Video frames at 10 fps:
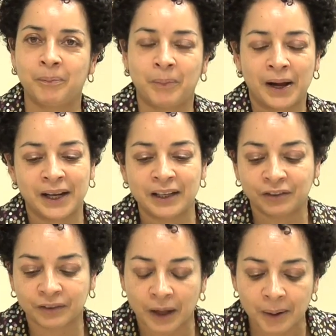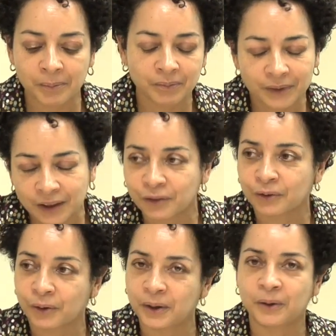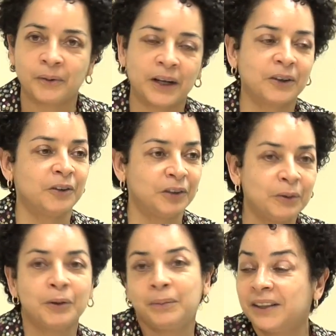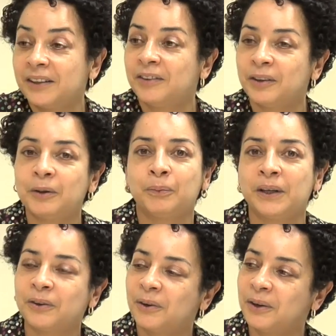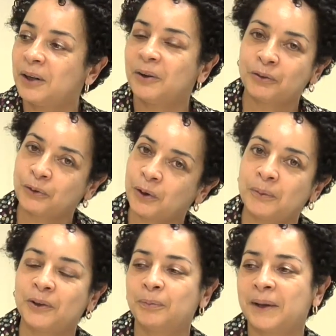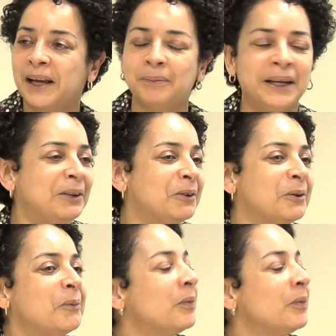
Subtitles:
by some historical records, he would be considered Puerto Rico's foremost black painter.